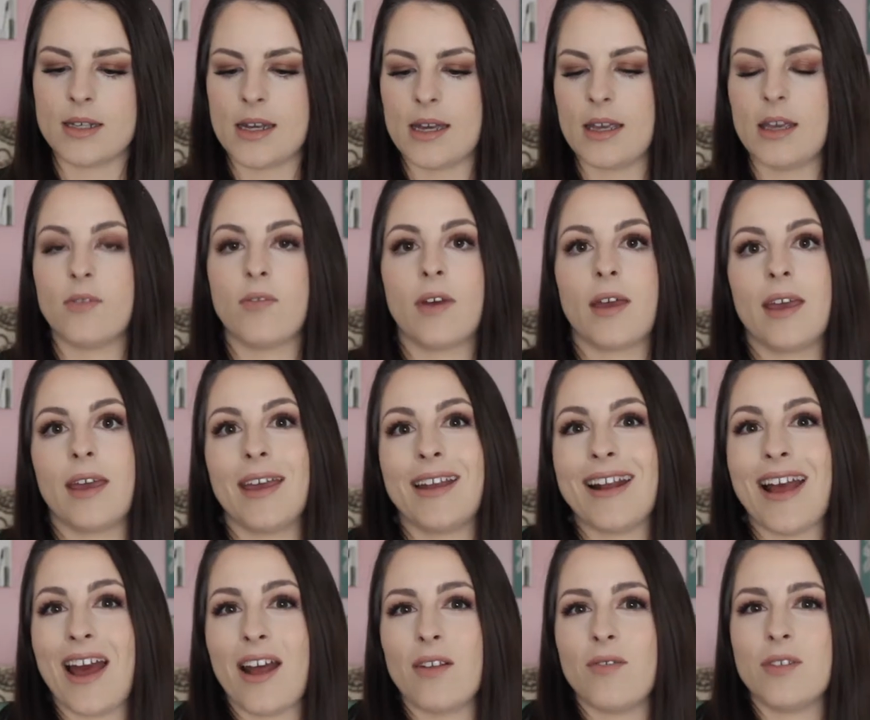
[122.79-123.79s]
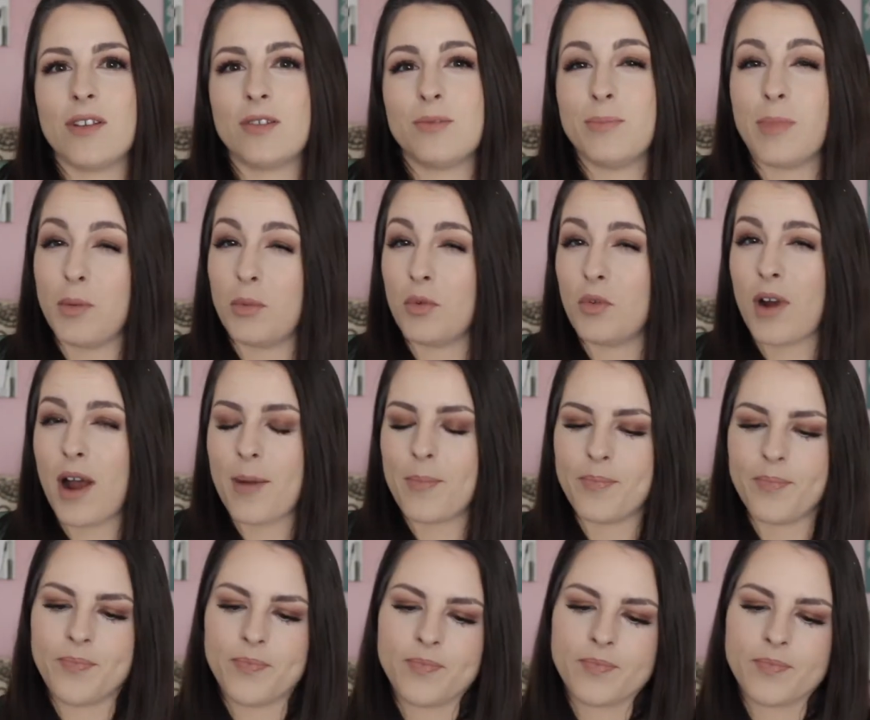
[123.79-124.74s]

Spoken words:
like if I can get it out of this bubble wrap.